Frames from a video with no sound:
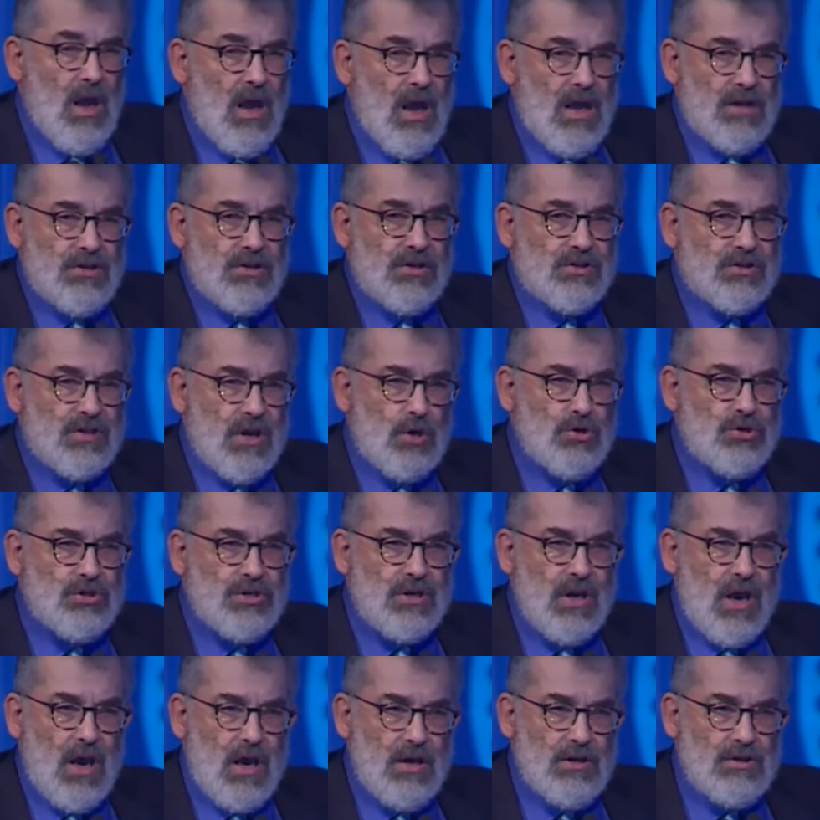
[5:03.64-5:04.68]
It's
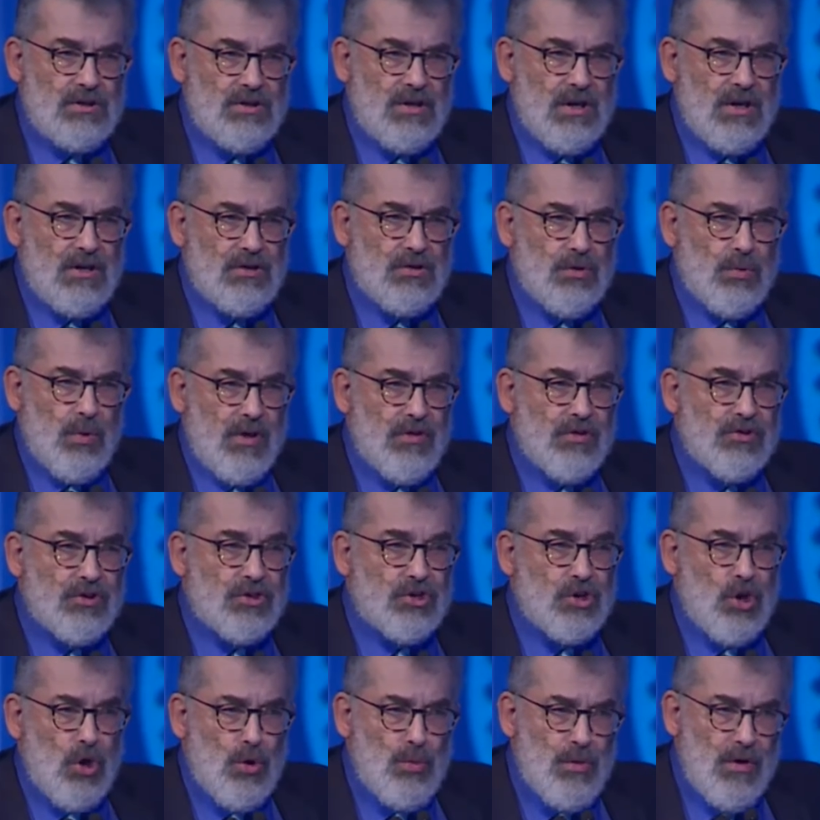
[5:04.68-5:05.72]
associated with
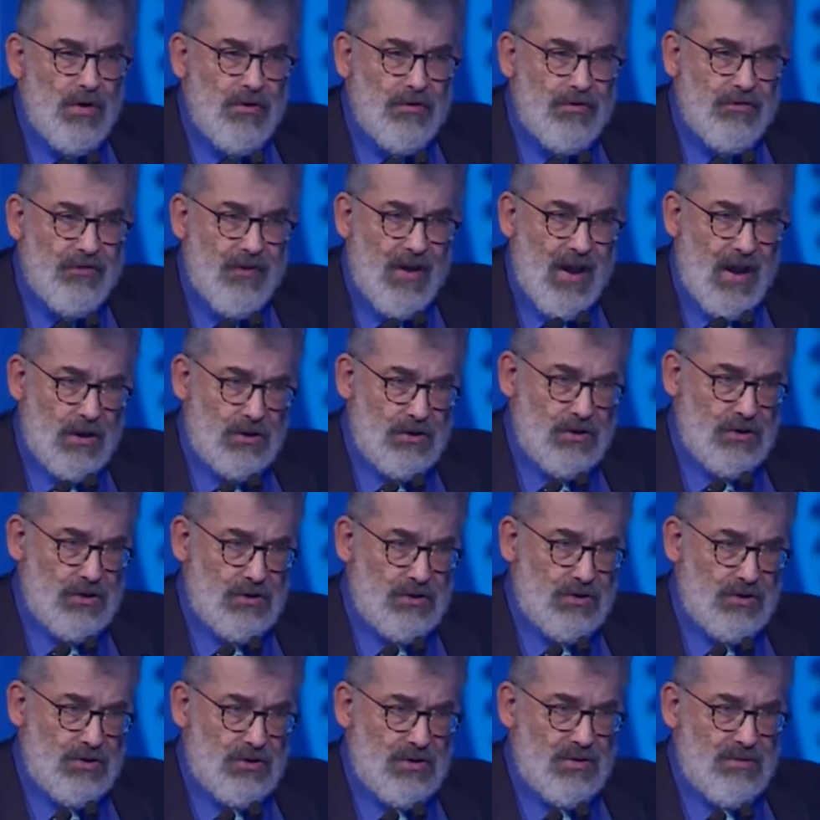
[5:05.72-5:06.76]
human
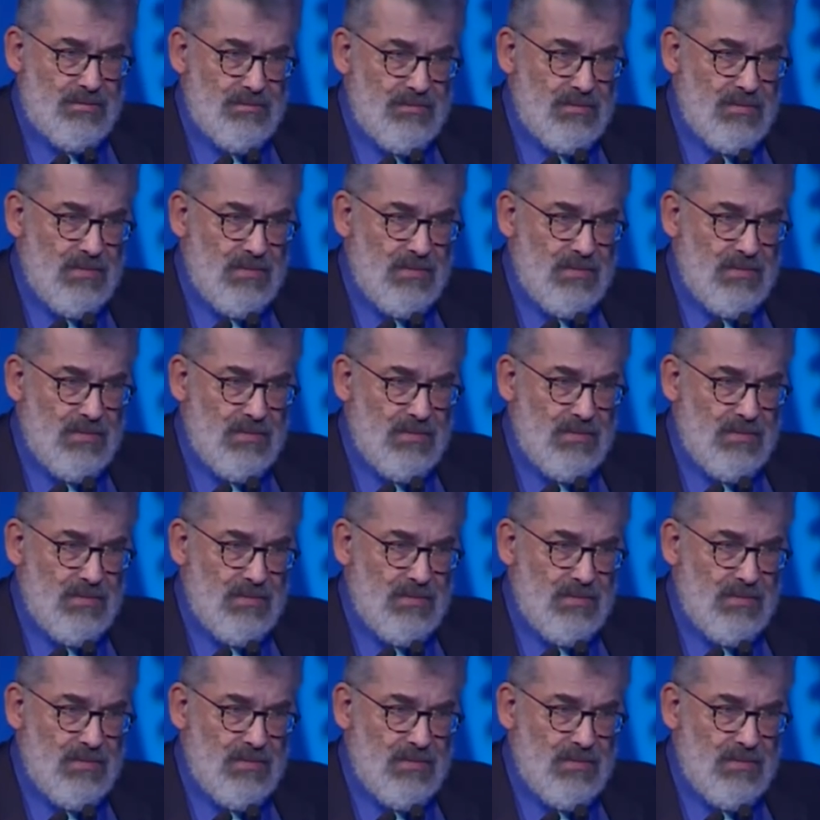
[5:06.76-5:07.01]
factors